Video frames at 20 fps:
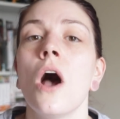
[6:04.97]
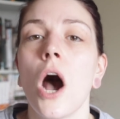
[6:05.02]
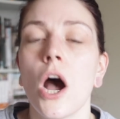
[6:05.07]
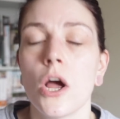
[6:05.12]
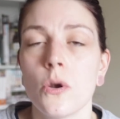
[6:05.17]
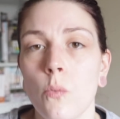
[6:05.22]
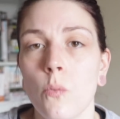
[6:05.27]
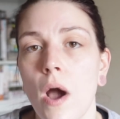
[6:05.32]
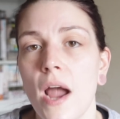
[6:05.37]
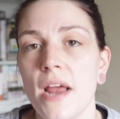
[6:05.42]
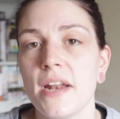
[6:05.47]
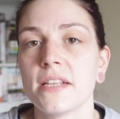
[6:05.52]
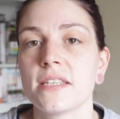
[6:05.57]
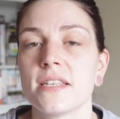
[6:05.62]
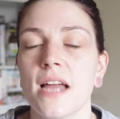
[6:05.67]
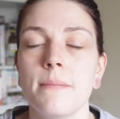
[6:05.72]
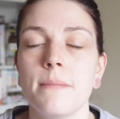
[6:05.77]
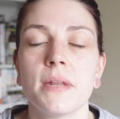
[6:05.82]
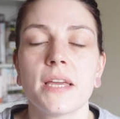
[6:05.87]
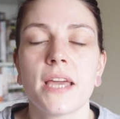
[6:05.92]
unwind, it's
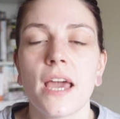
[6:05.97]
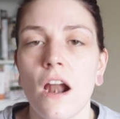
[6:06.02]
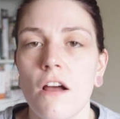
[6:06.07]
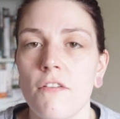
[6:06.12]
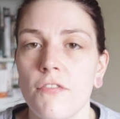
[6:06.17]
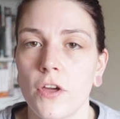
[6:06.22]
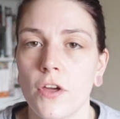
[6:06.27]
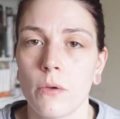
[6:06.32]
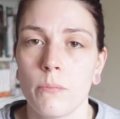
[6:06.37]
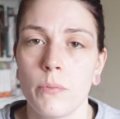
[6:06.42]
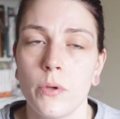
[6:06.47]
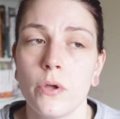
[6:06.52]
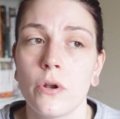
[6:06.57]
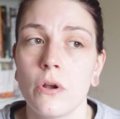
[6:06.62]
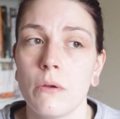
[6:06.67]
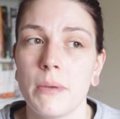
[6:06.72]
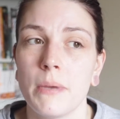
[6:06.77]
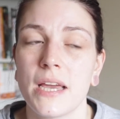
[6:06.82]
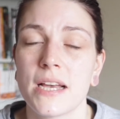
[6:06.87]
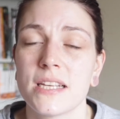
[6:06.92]
time to get off the
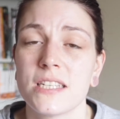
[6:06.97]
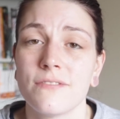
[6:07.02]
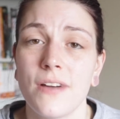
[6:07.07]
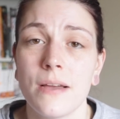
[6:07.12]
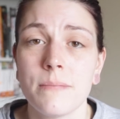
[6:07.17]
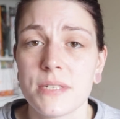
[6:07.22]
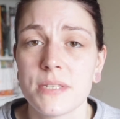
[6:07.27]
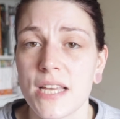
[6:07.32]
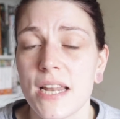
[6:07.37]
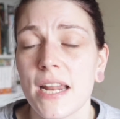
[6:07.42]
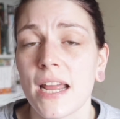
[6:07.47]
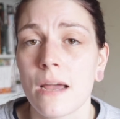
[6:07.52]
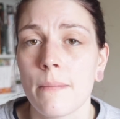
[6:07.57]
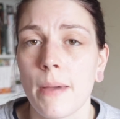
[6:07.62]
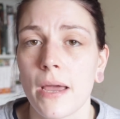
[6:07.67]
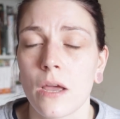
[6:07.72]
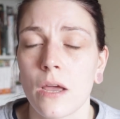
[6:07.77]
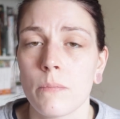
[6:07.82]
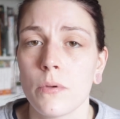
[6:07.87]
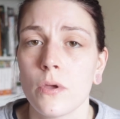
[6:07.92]
computer because if I'm sitting at
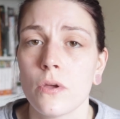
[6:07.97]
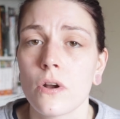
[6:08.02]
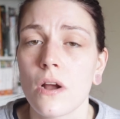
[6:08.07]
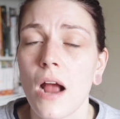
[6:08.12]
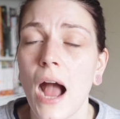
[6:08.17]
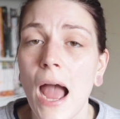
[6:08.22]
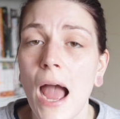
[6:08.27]
my computer,